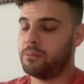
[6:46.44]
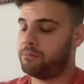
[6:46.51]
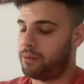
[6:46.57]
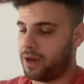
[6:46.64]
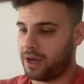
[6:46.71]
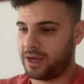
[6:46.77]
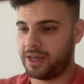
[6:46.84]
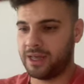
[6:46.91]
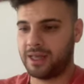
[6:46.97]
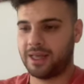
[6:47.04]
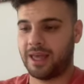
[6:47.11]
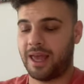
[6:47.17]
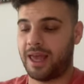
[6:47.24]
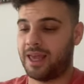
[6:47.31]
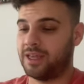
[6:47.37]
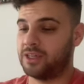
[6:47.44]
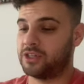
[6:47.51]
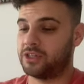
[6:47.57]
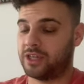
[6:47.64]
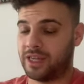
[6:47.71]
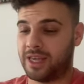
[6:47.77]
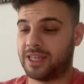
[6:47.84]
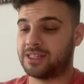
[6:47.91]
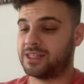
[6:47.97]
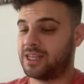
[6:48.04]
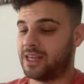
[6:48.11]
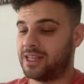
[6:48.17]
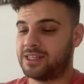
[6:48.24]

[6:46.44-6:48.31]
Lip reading: But it's the